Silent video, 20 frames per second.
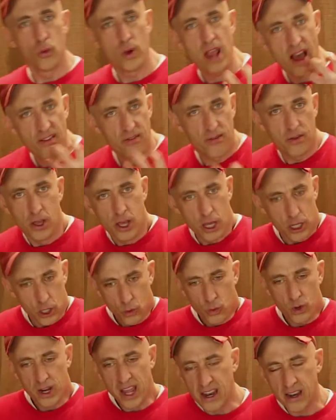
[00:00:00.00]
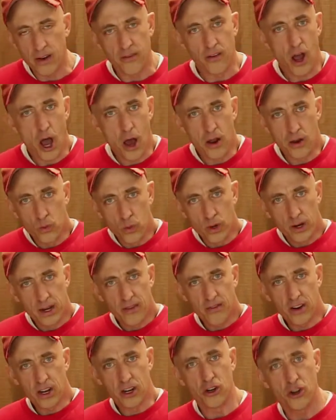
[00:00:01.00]
We're
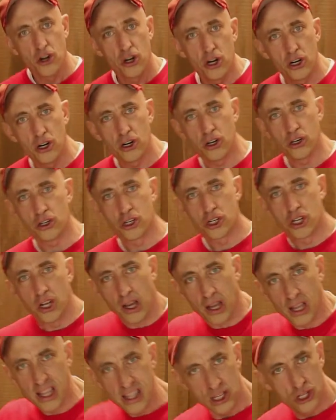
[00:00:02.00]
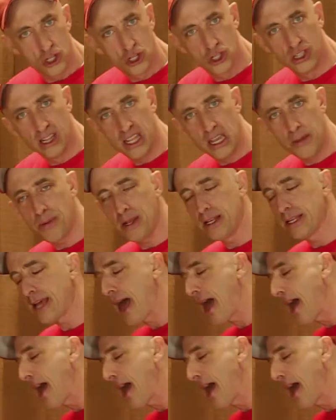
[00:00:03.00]
given an urge to leap into